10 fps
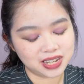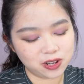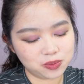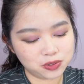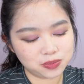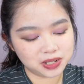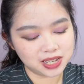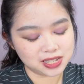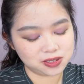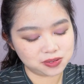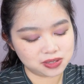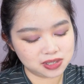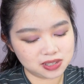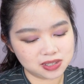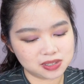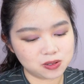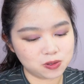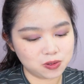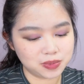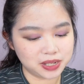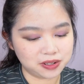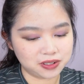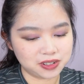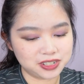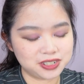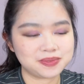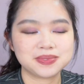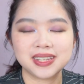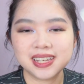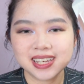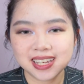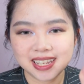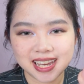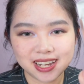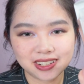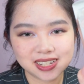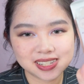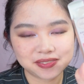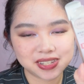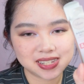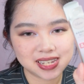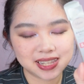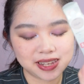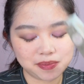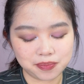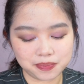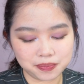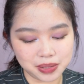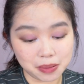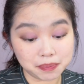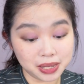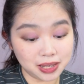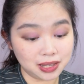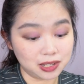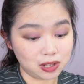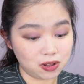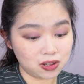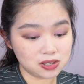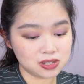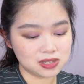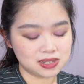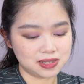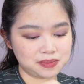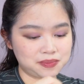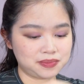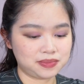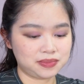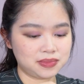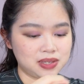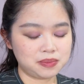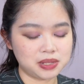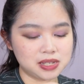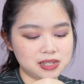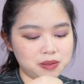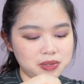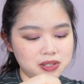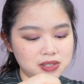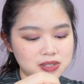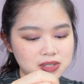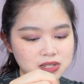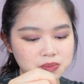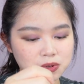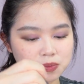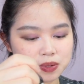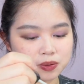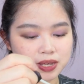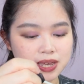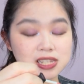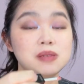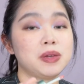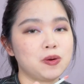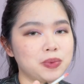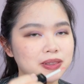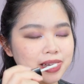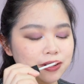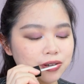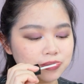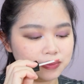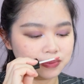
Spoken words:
I hope nobody has used this. Oh my gosh. Yeah, I got this Vizzy lip plumping gloss. Please tell me this hasn't been open. Okay, it hasn't been open, thank god.